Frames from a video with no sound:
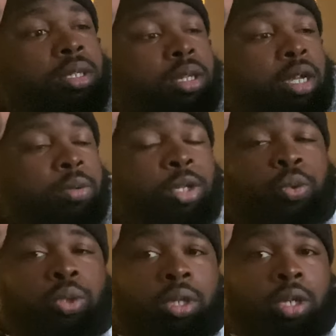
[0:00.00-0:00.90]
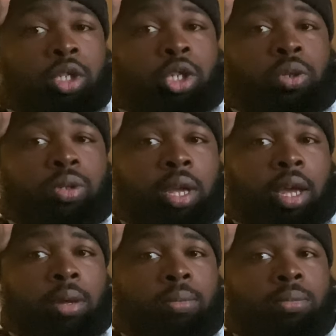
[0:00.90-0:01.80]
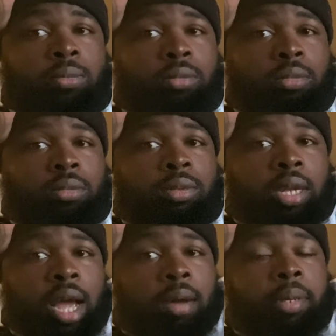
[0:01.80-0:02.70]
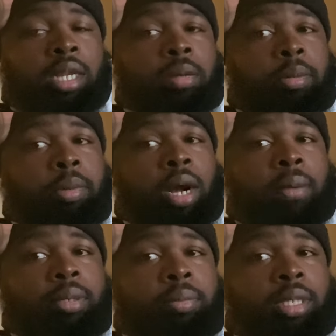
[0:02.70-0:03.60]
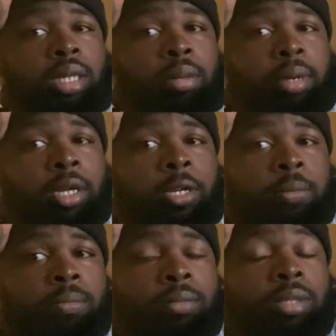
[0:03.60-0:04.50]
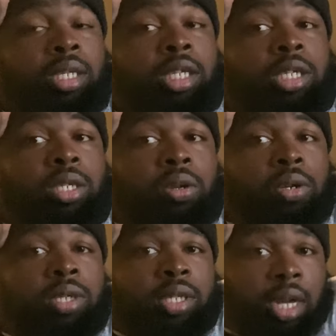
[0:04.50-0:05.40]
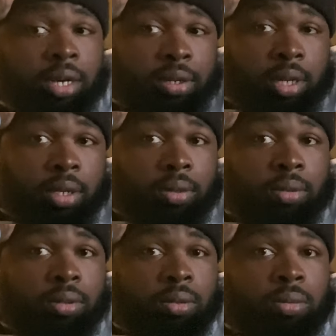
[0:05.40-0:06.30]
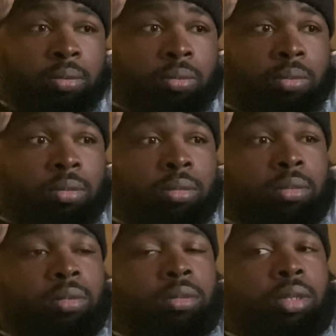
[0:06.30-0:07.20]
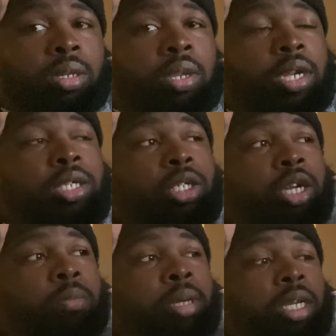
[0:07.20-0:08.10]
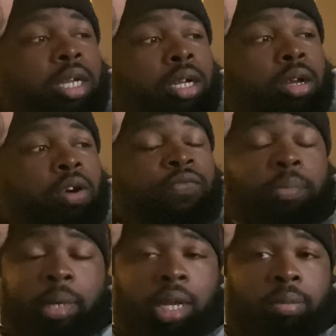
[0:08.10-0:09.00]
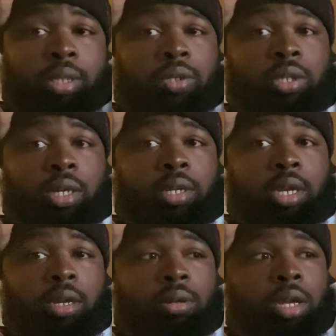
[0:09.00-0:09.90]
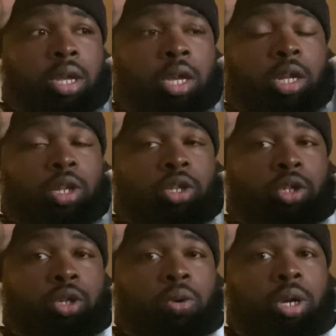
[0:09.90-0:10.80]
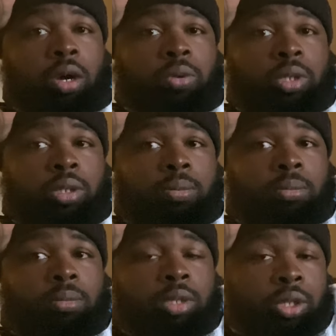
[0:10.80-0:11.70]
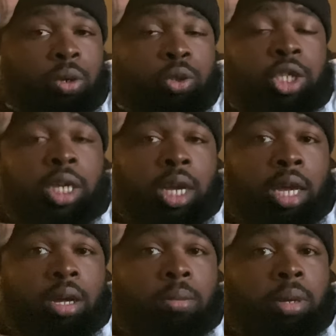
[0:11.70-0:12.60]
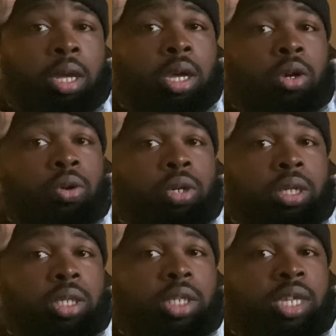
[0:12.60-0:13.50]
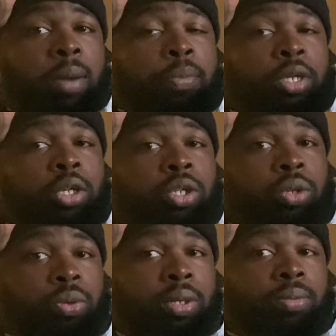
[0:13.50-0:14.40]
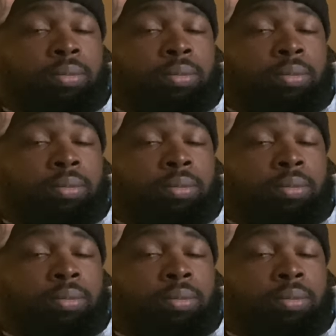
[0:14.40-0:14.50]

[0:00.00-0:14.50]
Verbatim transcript: If this was on a Tuesday, I'd be a little bit more optimistic about it. This is on a Saturday. Ladies and gentlemen, a football game is on Sunday. There's no coach, there's no GM going to stop what they're doing